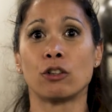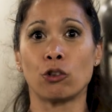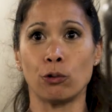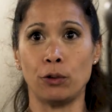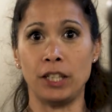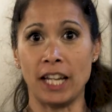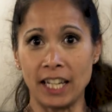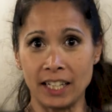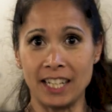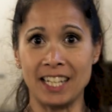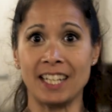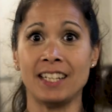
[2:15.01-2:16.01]

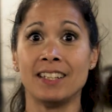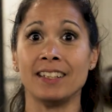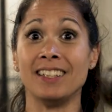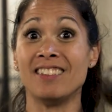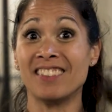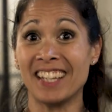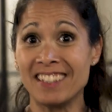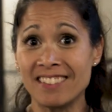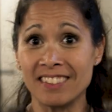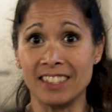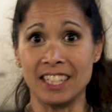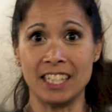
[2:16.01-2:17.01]
creating
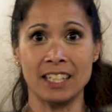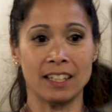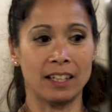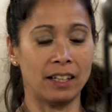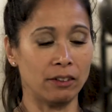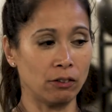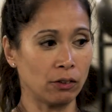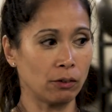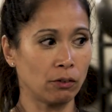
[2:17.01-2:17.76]
intensity and